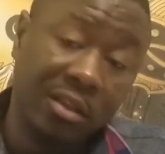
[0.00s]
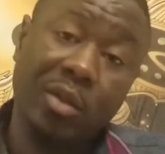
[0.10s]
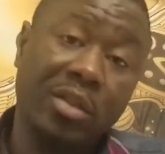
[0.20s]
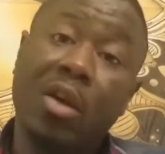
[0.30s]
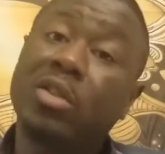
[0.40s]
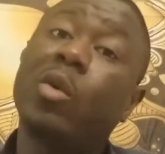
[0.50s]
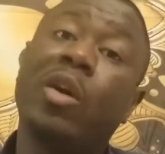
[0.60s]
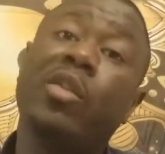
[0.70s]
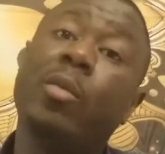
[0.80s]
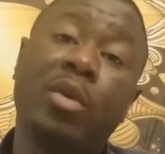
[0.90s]
So there's also
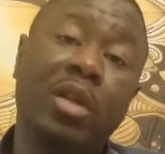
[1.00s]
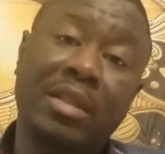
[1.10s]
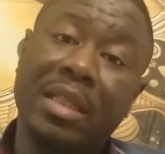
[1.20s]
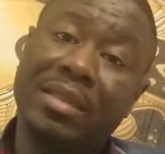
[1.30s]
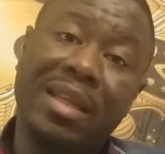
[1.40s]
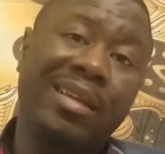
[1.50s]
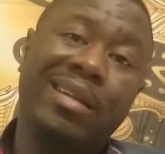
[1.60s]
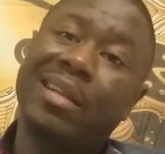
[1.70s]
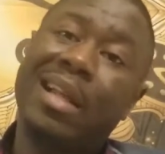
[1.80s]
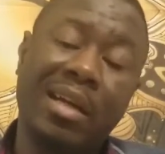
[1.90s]
other books that
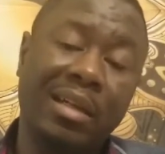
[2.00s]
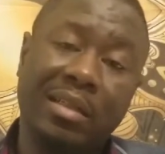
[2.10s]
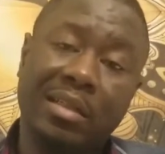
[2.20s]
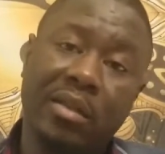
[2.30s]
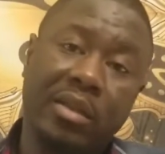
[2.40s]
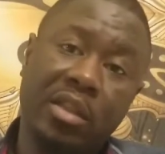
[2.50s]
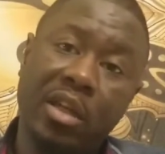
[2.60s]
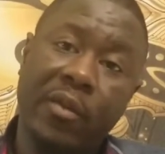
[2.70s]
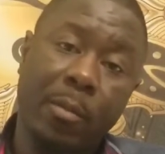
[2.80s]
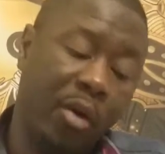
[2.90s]
say a lot of this other
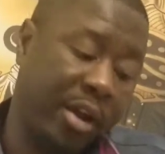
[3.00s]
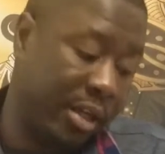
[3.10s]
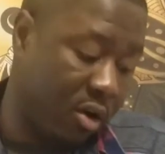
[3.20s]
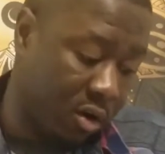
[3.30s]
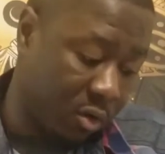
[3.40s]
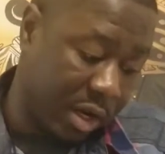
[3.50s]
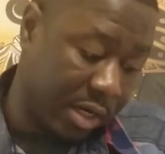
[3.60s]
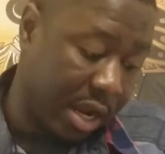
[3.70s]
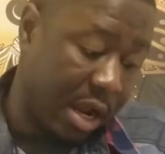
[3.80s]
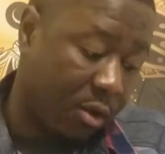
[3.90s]
stuff and break it all the way
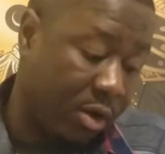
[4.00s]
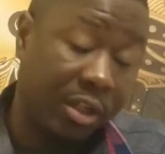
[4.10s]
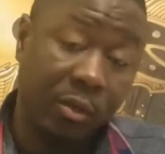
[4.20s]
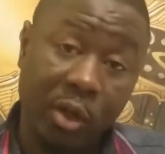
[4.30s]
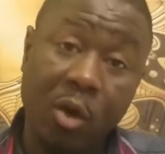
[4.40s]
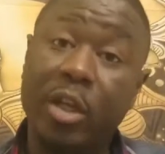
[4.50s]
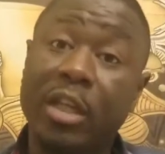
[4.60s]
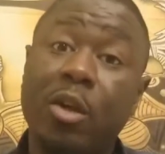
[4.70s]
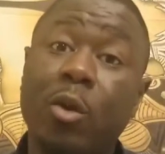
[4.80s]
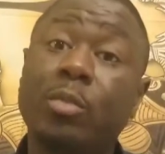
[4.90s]
down. We're going to
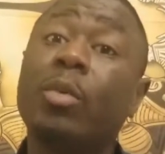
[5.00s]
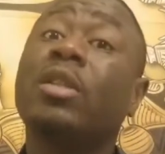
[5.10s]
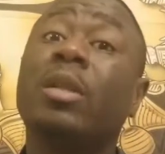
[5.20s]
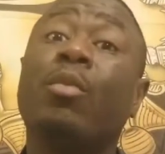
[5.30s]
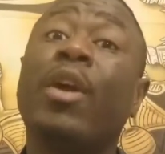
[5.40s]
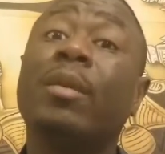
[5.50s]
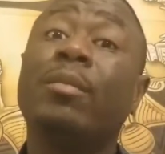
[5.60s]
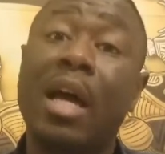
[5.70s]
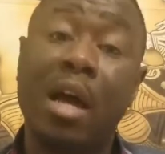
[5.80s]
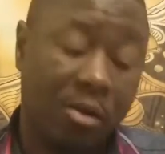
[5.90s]
get those books and break
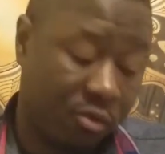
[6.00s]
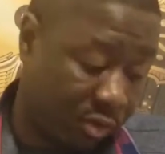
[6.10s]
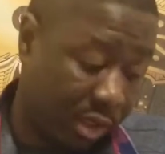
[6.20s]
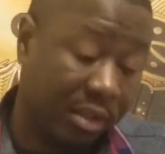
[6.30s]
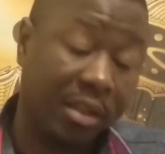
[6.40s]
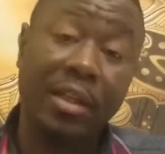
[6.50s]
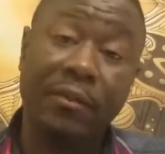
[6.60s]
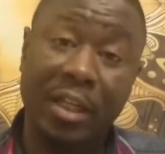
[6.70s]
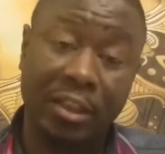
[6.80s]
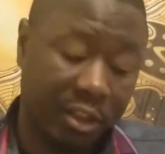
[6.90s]
them down
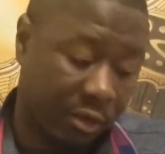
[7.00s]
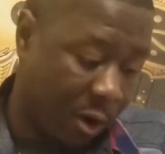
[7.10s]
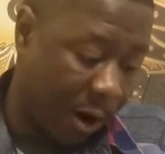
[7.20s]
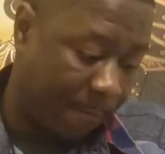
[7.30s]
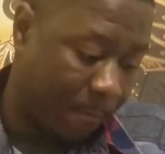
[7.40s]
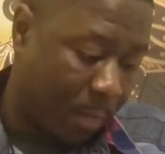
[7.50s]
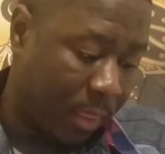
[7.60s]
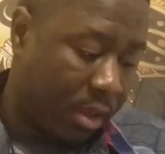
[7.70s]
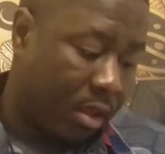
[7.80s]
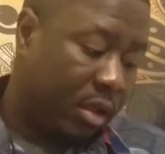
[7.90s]
eventually, right?
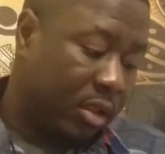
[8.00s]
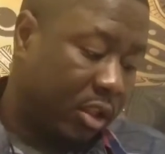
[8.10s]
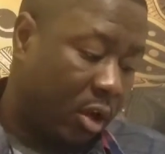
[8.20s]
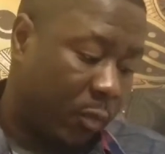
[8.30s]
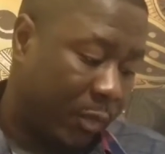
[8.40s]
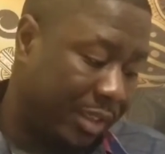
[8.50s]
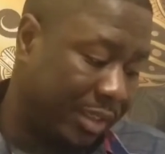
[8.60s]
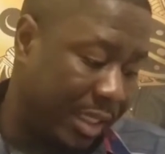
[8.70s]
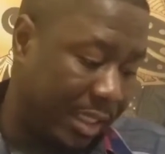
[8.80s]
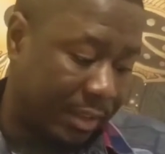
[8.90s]
So it
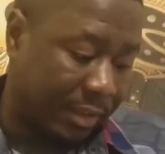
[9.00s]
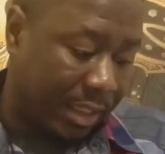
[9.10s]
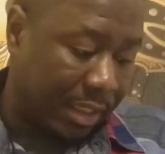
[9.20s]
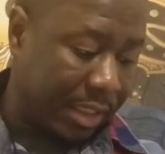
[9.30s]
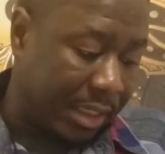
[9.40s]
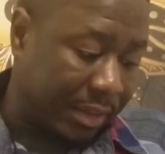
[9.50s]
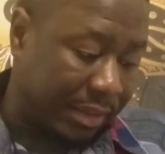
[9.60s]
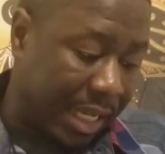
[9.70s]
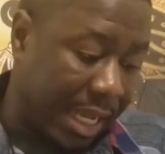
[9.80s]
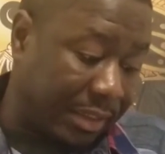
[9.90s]
says,
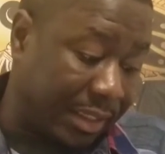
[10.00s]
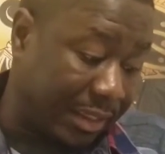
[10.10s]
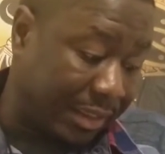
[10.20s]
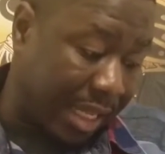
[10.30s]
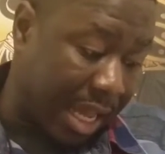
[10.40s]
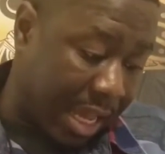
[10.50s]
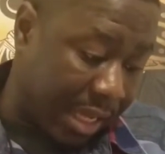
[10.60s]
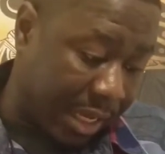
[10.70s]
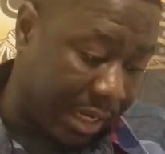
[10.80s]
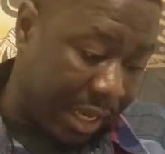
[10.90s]
signs in the
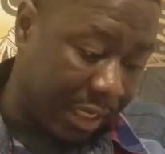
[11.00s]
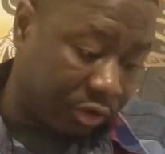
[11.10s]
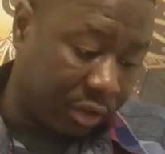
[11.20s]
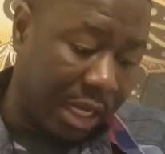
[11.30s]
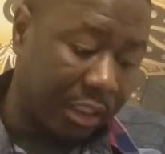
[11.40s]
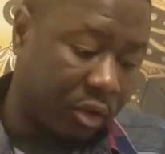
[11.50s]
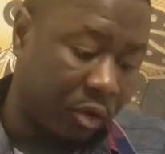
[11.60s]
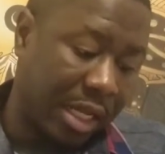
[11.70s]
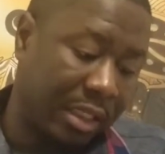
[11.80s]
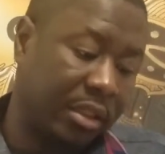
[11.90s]
sky and
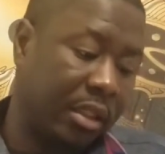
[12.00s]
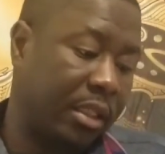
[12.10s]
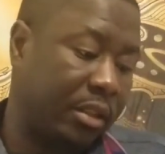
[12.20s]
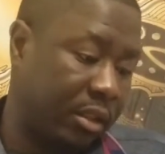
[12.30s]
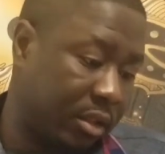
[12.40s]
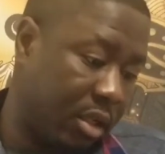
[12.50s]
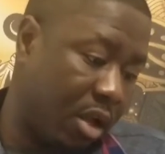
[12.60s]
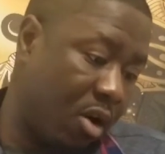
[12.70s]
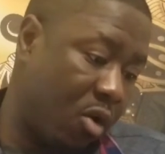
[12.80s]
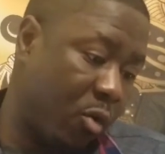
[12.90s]
astrological constellations,
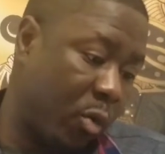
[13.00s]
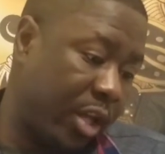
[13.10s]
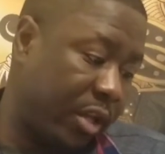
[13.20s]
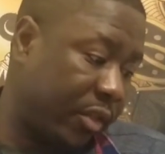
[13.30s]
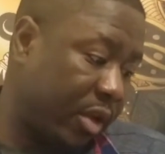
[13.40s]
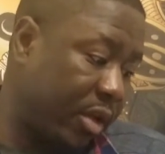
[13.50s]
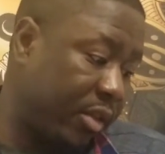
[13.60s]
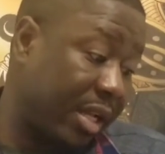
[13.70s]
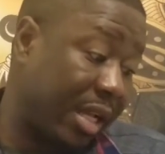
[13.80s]
along with other